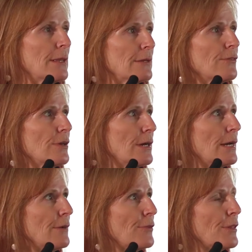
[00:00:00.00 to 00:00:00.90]
that
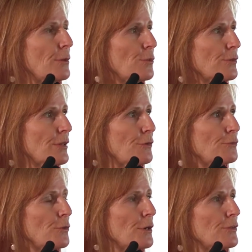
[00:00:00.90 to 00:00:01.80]
everything worked out
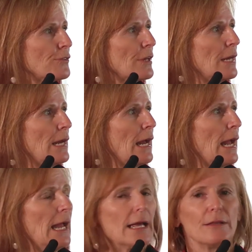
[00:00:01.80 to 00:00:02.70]
for us.
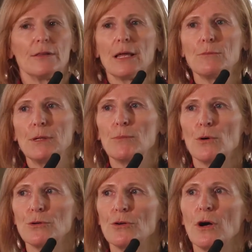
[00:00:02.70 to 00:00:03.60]
And then we
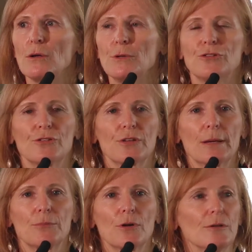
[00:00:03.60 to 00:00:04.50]
motored on, we just
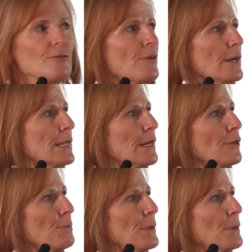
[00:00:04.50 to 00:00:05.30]
kept on finding other